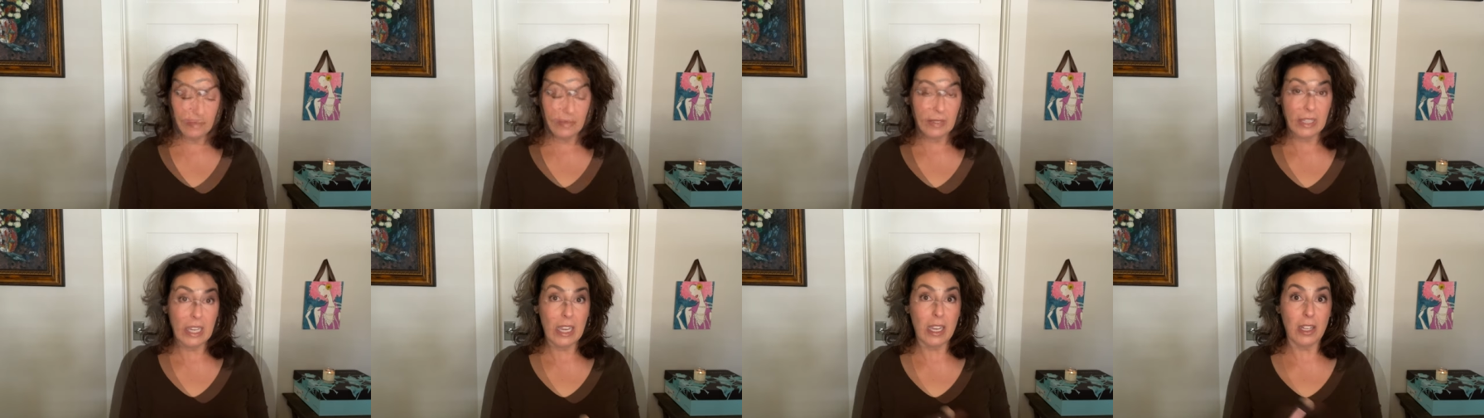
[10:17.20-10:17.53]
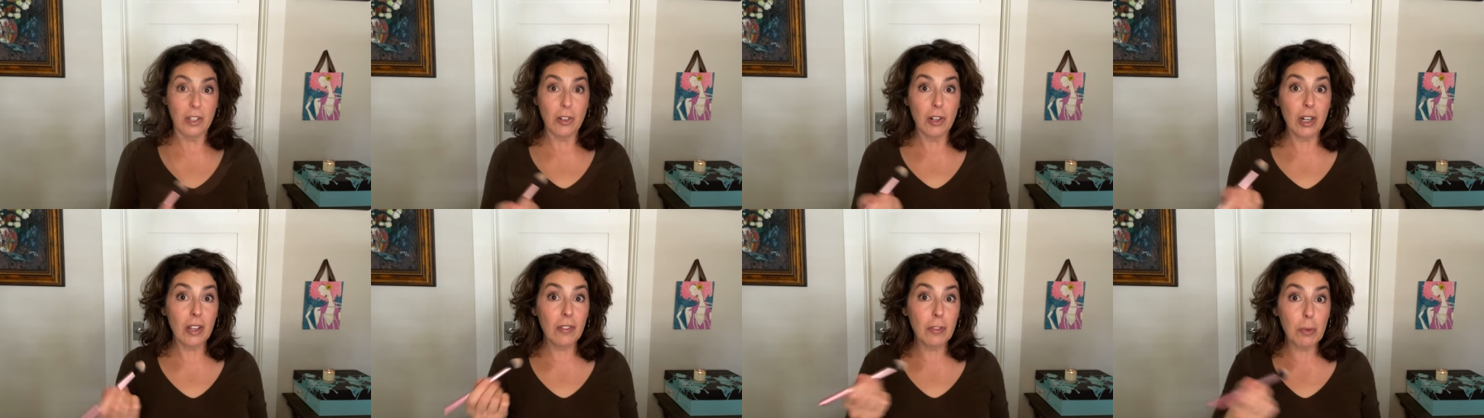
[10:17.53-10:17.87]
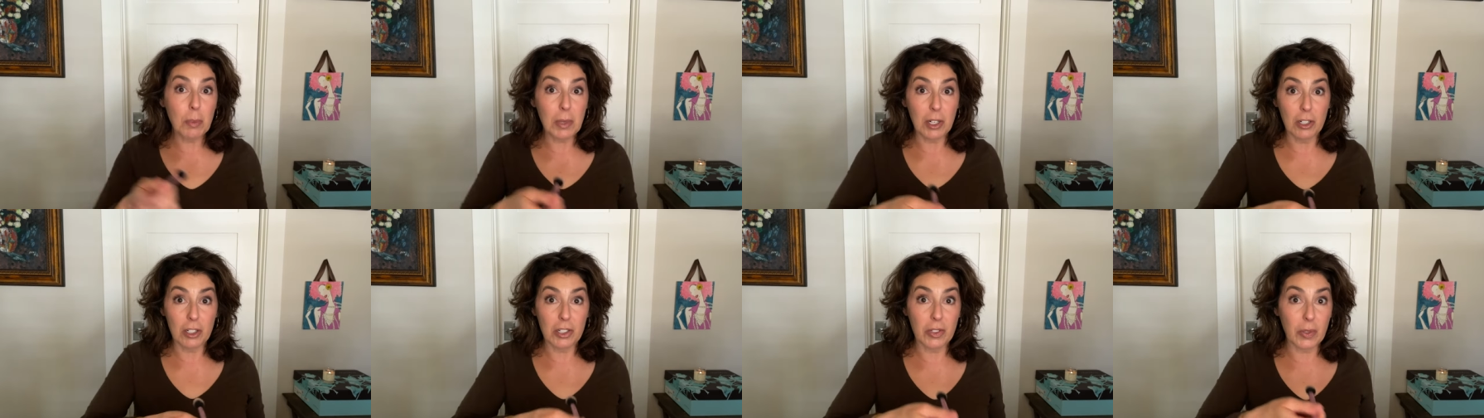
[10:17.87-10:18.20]
Okay, I don't have a
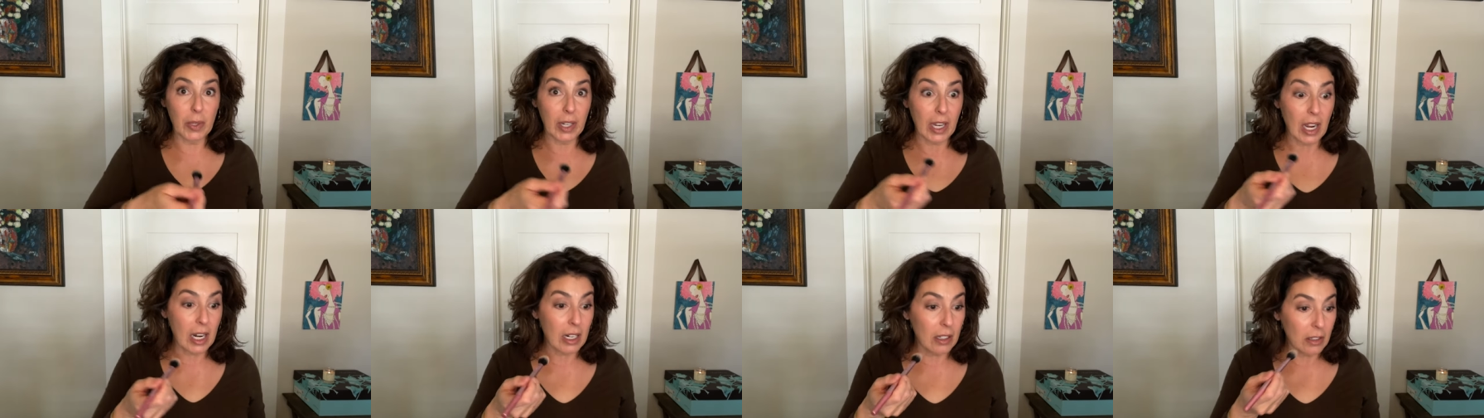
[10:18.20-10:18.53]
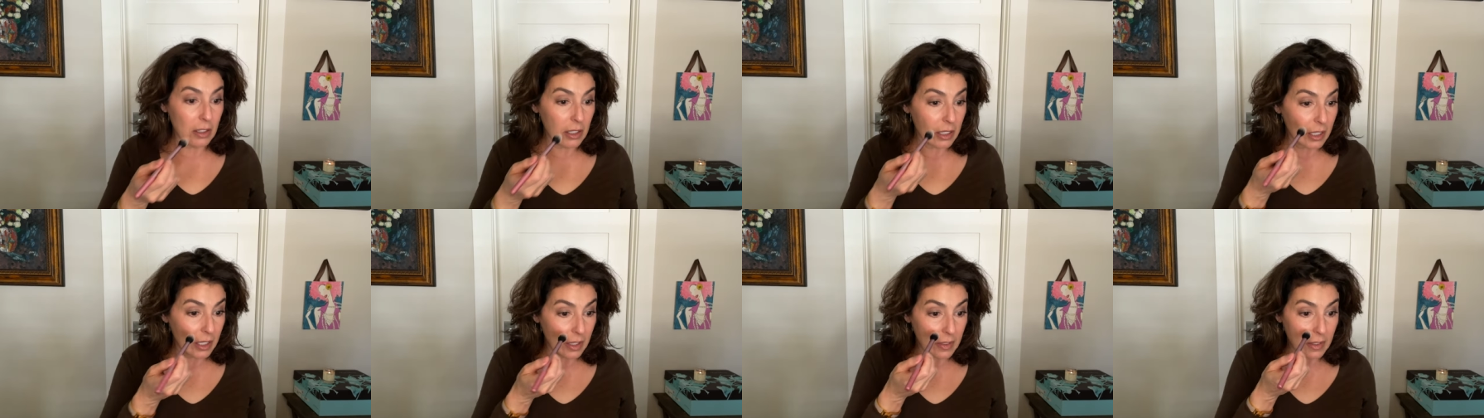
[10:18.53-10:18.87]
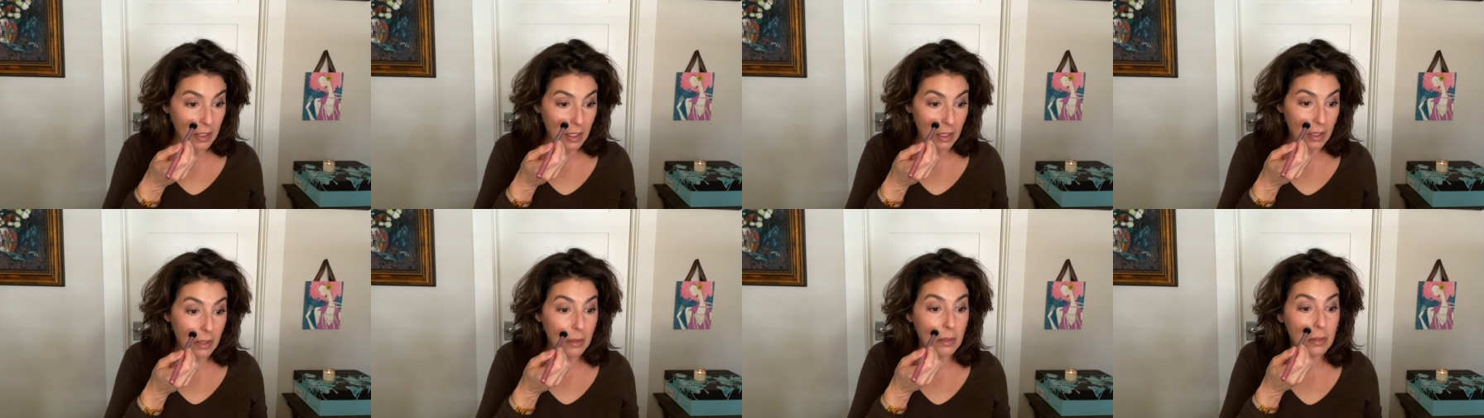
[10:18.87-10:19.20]
mirror, so I gotta look in
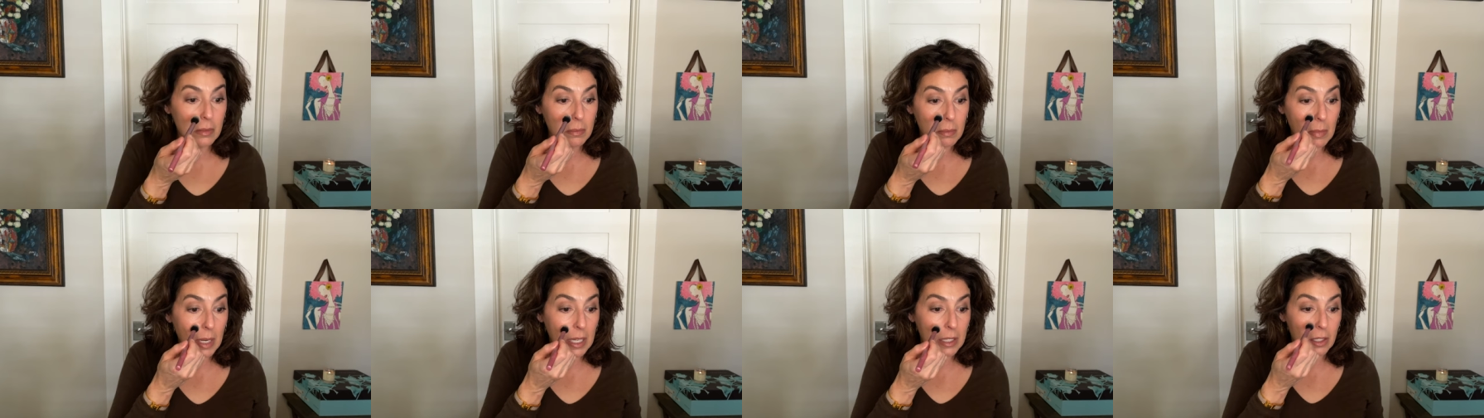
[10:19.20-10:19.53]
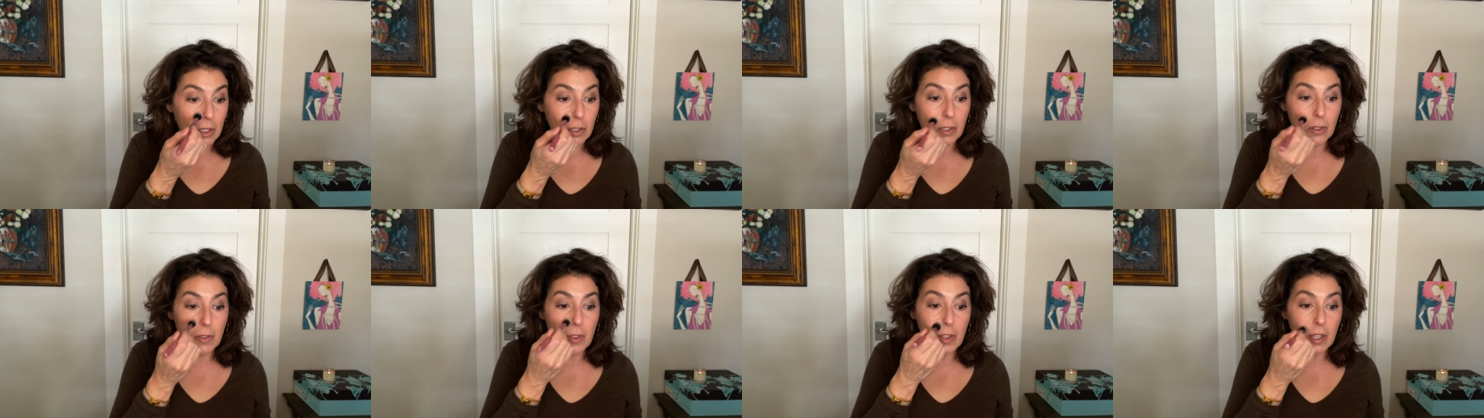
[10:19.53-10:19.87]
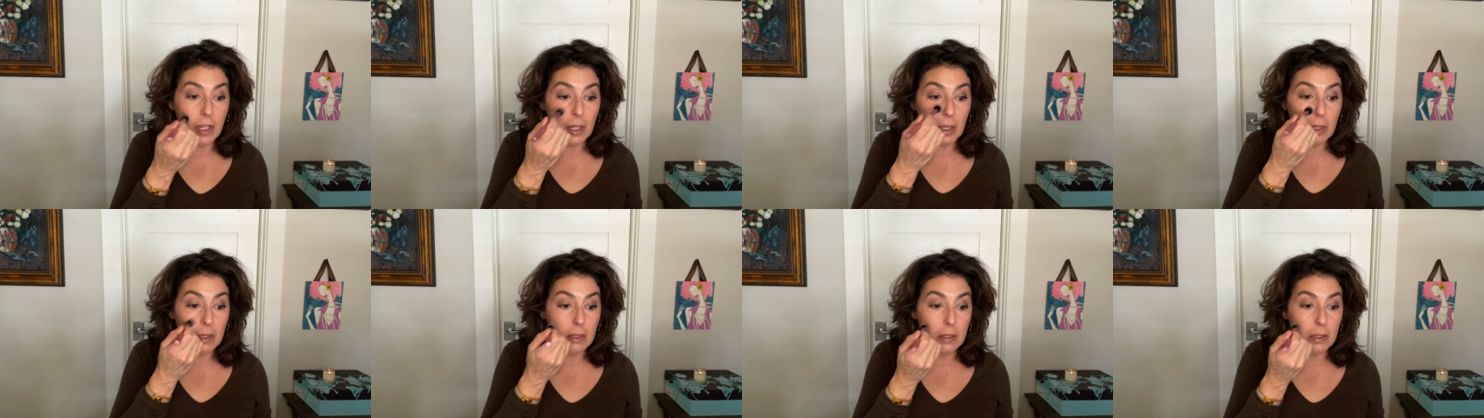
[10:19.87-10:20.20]
the monitor thing.